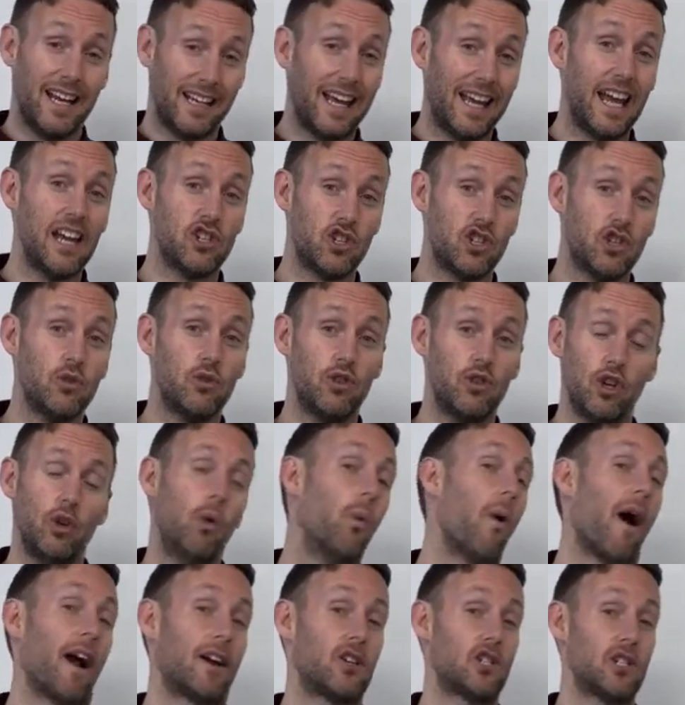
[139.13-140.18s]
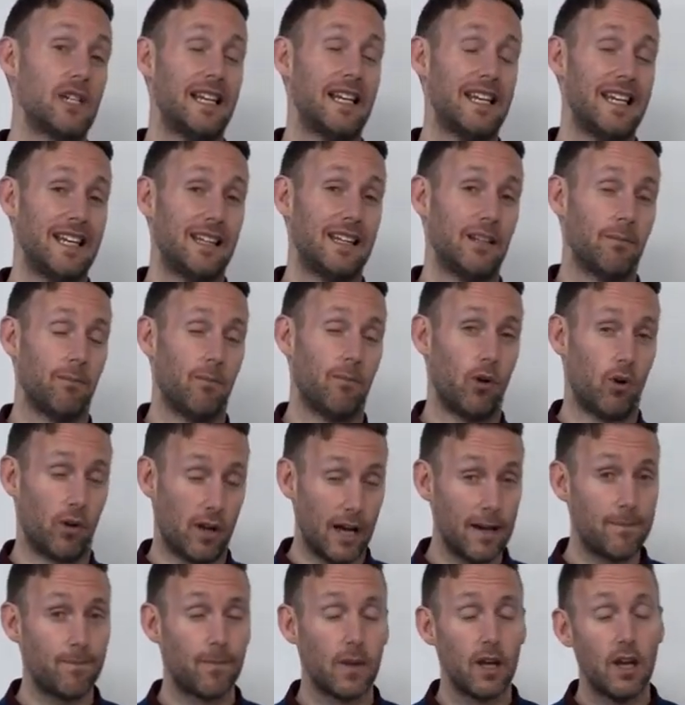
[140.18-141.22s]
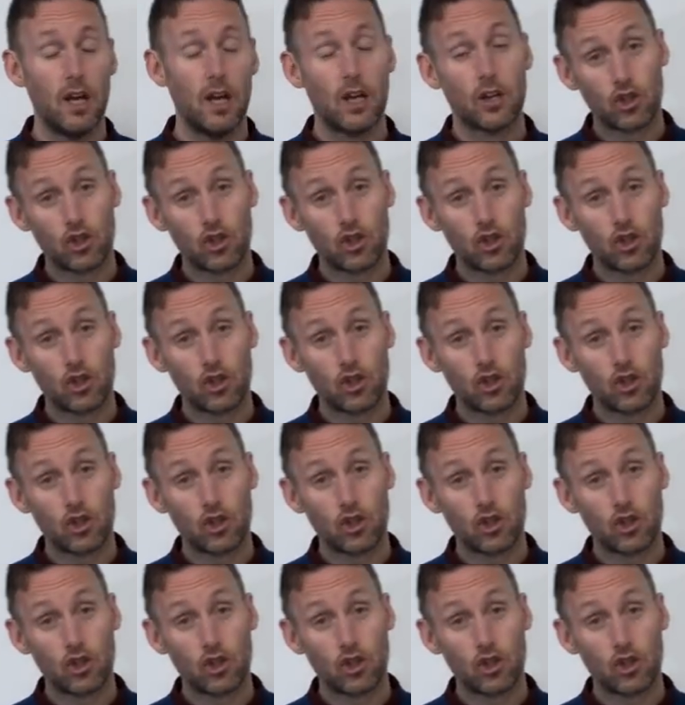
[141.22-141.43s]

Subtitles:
in case you do actually need them, okay?